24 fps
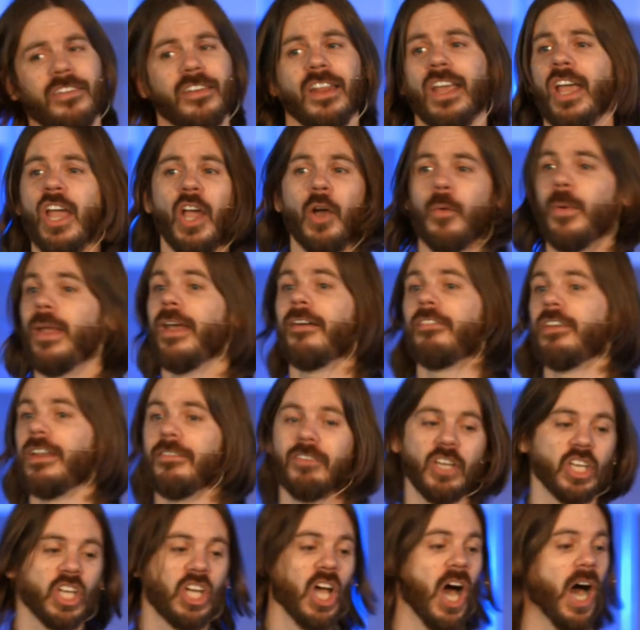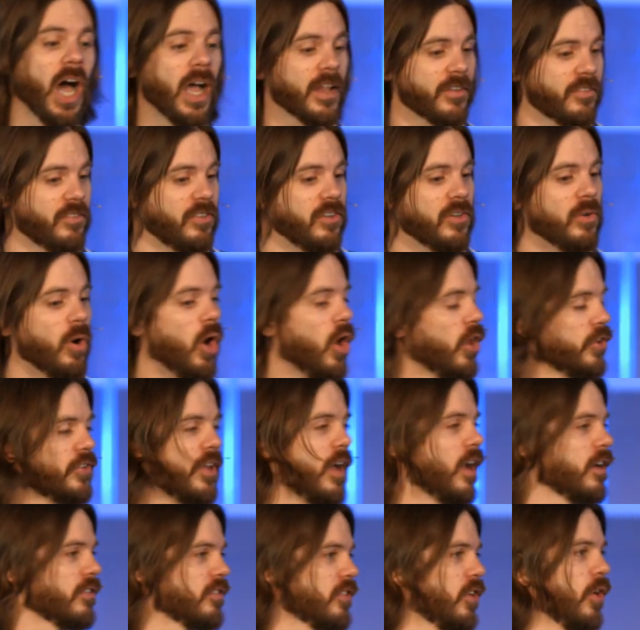And we haven't even got to all
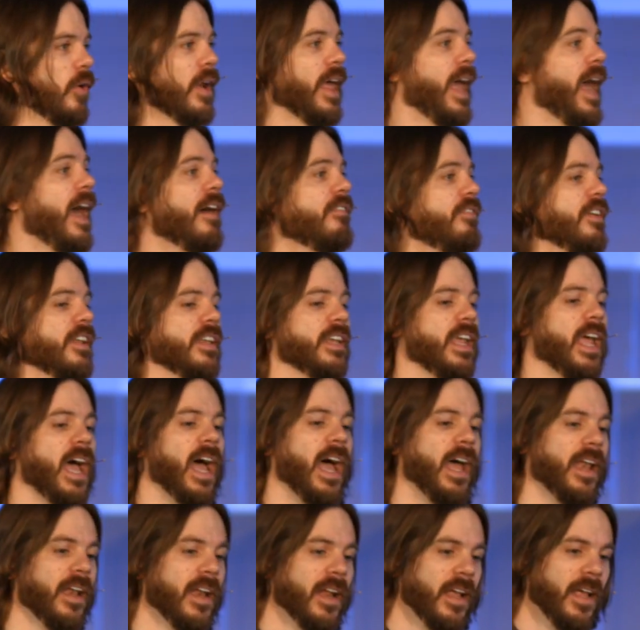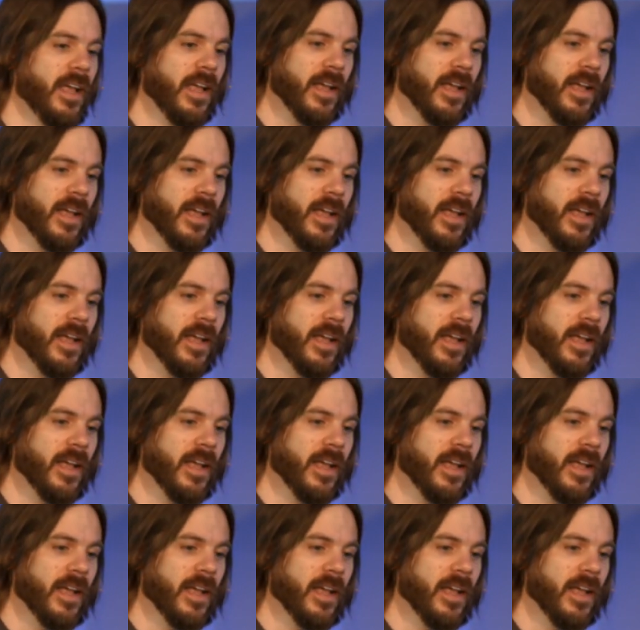dogs go to heaven yet.